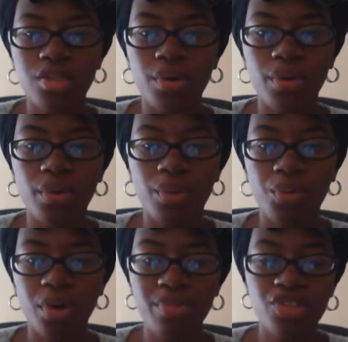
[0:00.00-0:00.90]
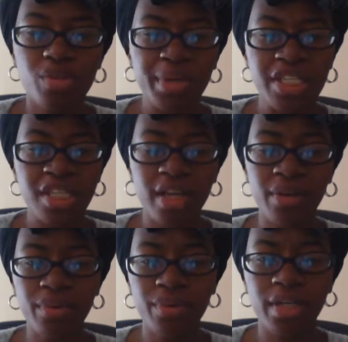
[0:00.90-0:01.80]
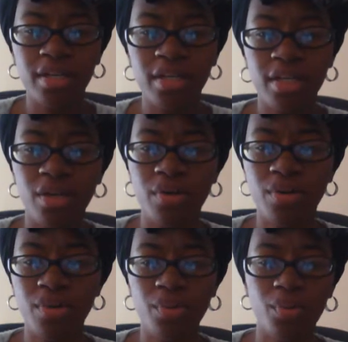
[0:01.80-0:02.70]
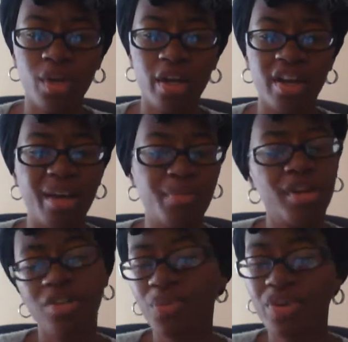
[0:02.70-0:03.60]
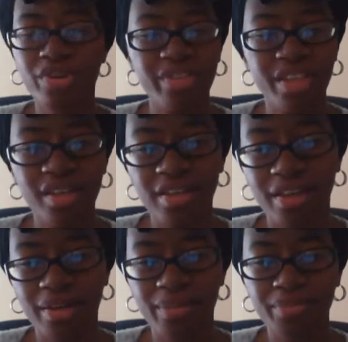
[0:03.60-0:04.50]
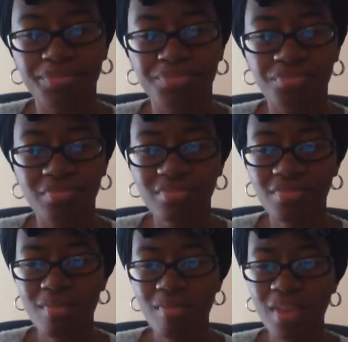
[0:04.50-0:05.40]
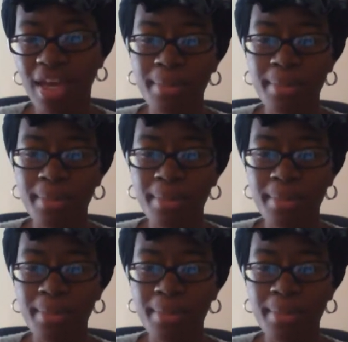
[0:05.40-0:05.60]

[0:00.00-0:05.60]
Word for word: so welcome to my channel uh, where I'm unworthy. Um, I